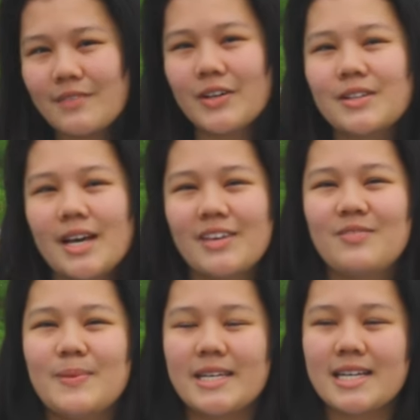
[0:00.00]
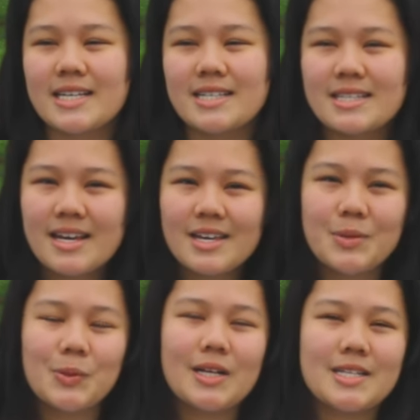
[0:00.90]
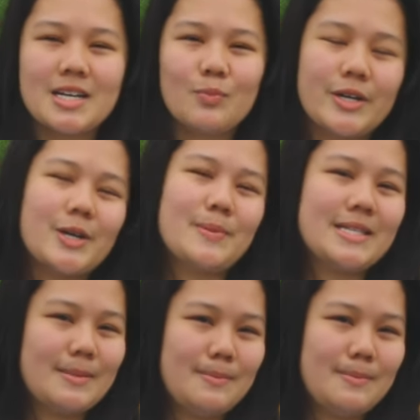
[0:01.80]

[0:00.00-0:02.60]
of your life, because you will end up where you're meant to